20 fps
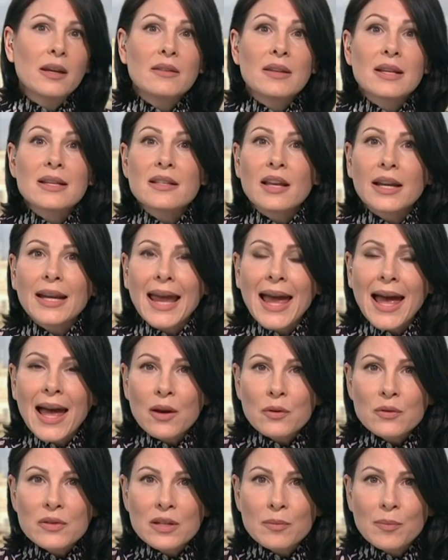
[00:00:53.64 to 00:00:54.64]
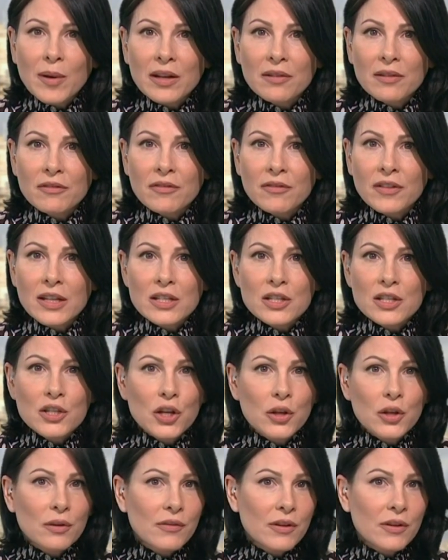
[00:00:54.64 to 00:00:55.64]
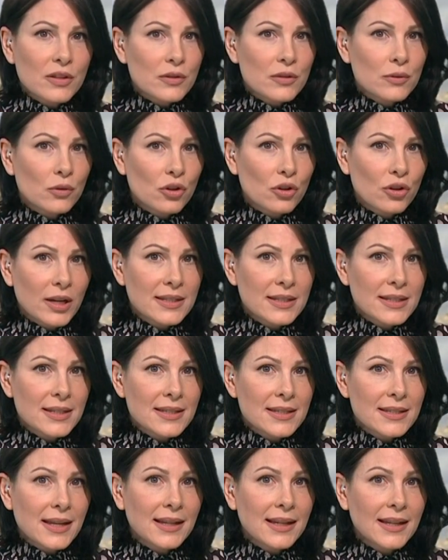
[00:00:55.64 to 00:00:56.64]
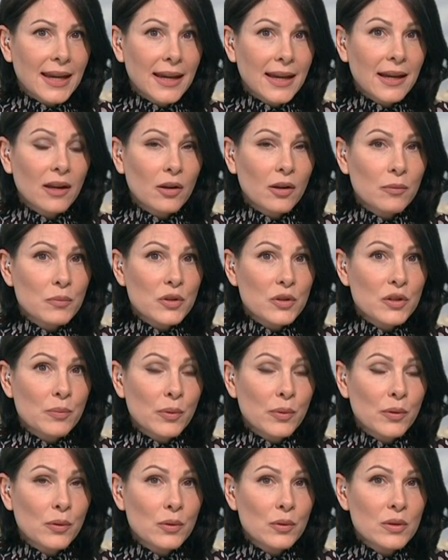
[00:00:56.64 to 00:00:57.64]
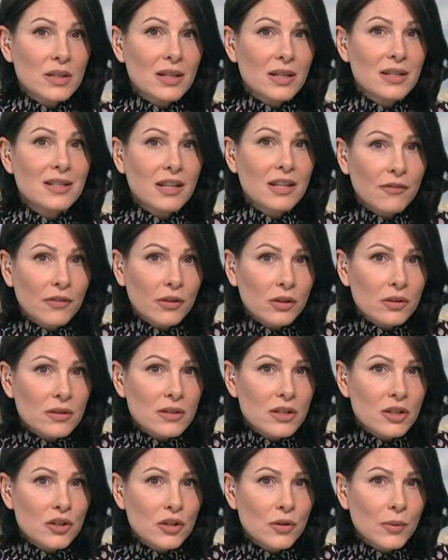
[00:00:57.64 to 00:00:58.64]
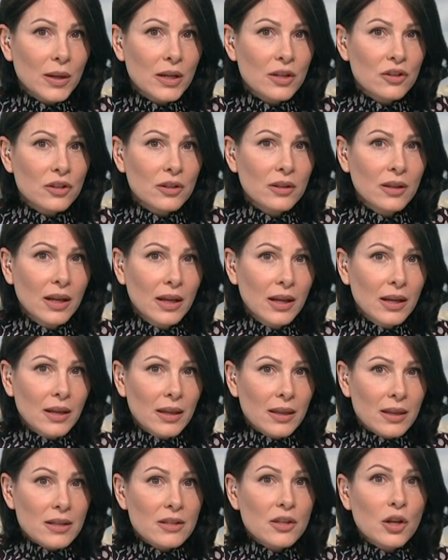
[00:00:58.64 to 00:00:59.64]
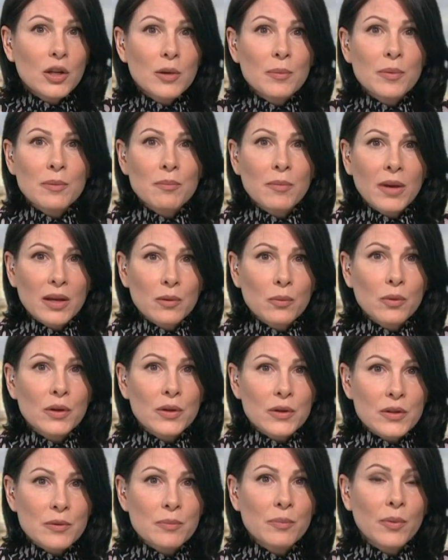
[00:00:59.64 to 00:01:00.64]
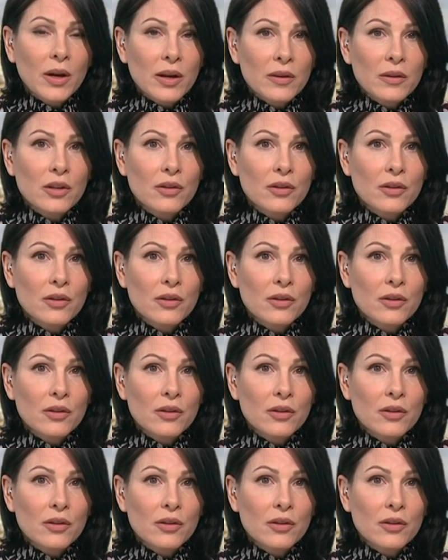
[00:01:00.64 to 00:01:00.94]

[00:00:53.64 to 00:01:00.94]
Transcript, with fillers: things like housing benefits, universal credit, and income support. A difficult situation that's only been made worse by the